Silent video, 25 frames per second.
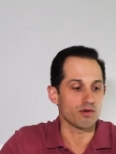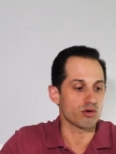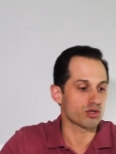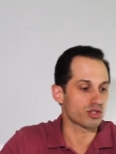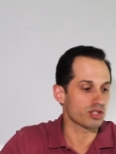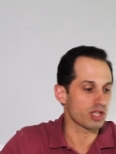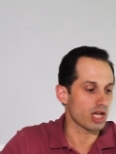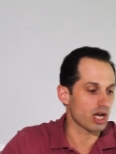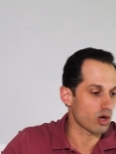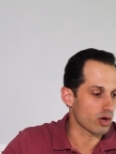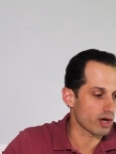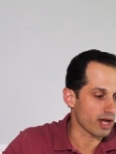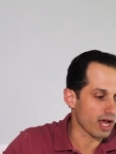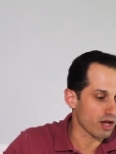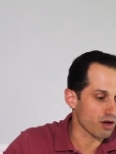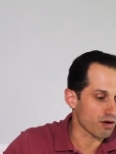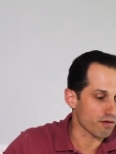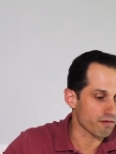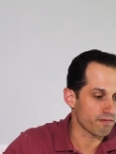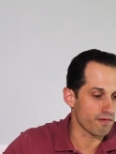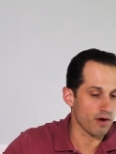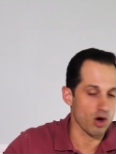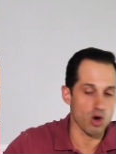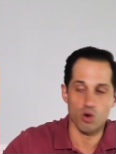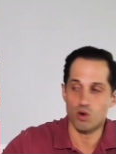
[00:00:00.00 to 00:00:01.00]
If you're staring at
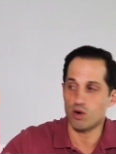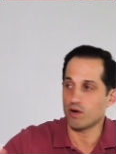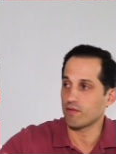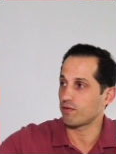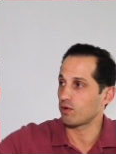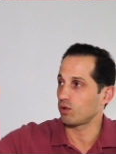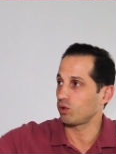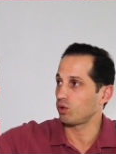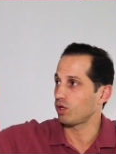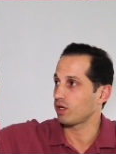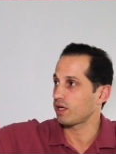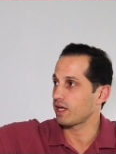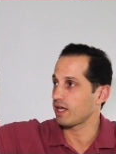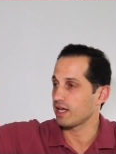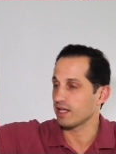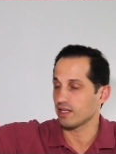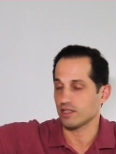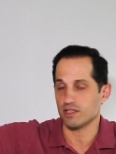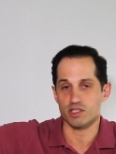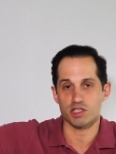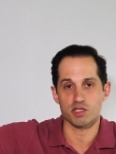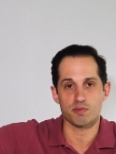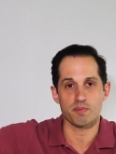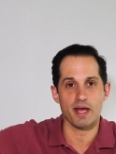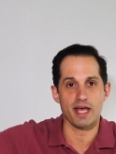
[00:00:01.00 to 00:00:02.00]
your phone, if you're looking
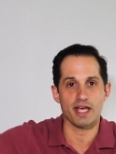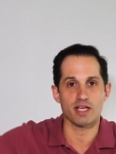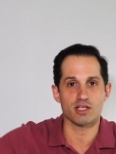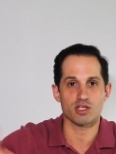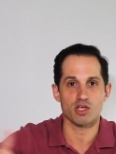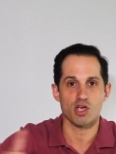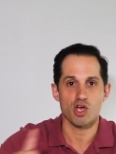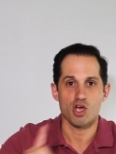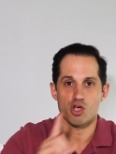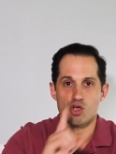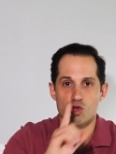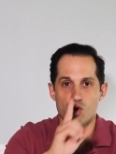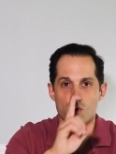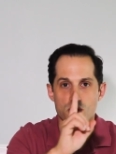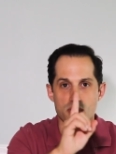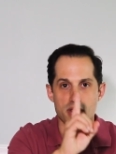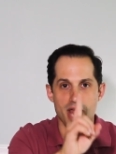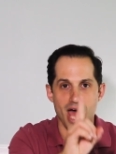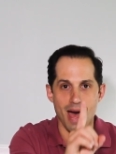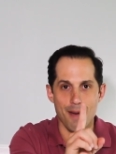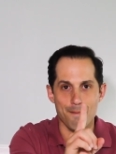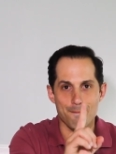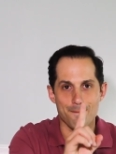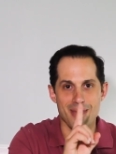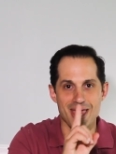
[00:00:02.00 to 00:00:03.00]
into space, you're
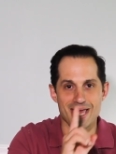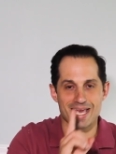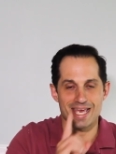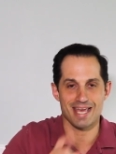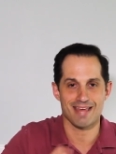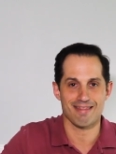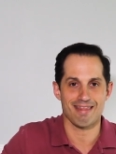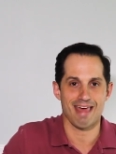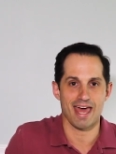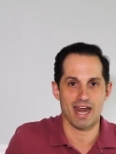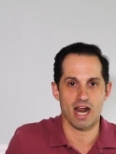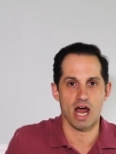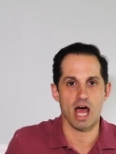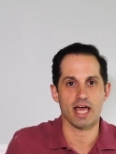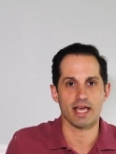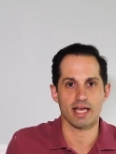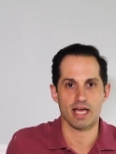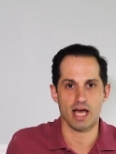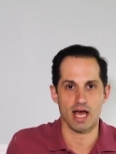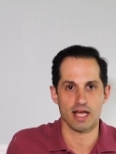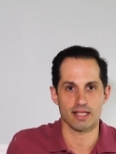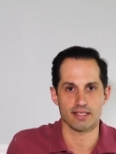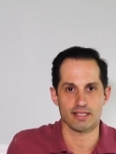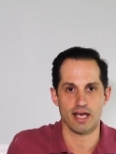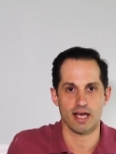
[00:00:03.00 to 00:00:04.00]
not making that eye
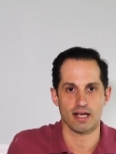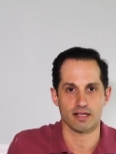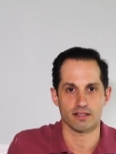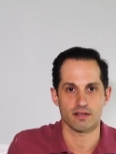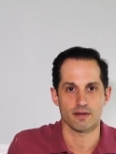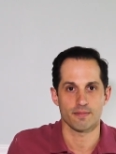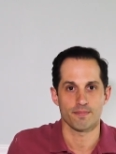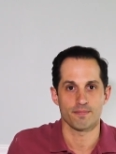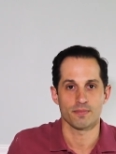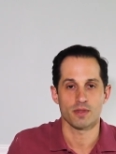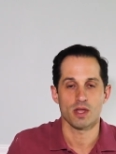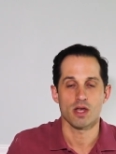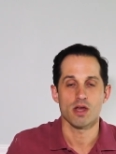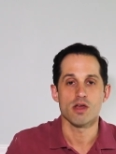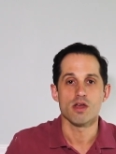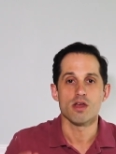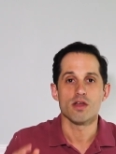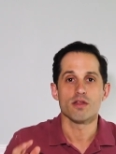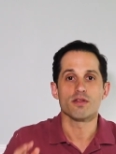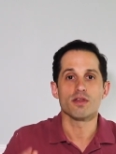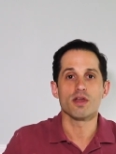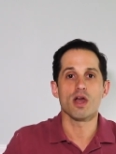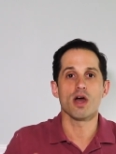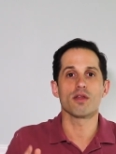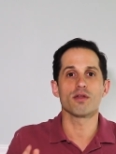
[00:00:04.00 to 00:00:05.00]
contact.
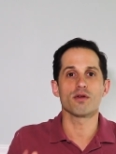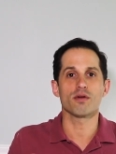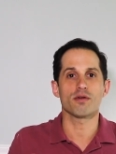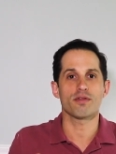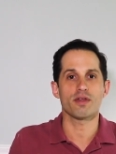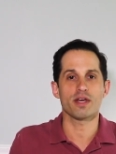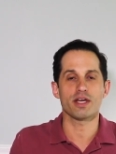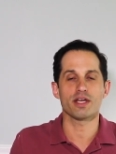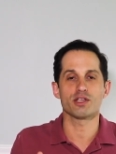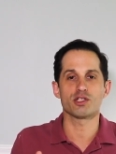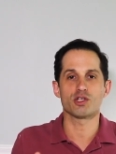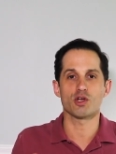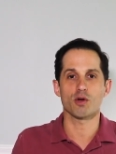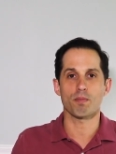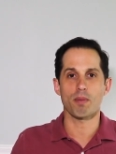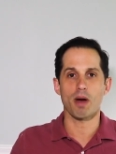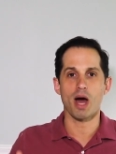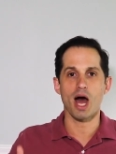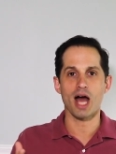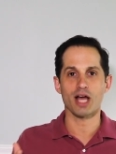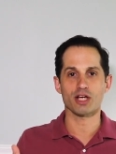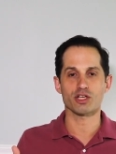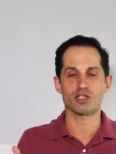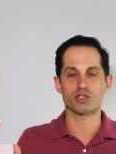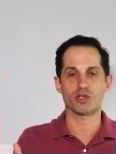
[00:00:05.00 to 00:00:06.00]
The other thing is your
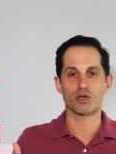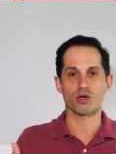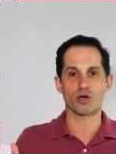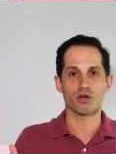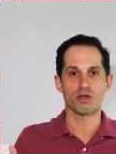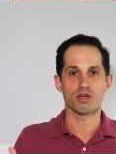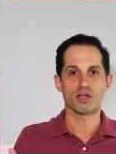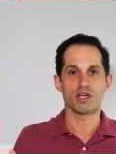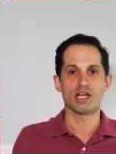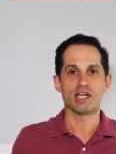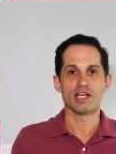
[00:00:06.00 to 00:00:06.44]
posture.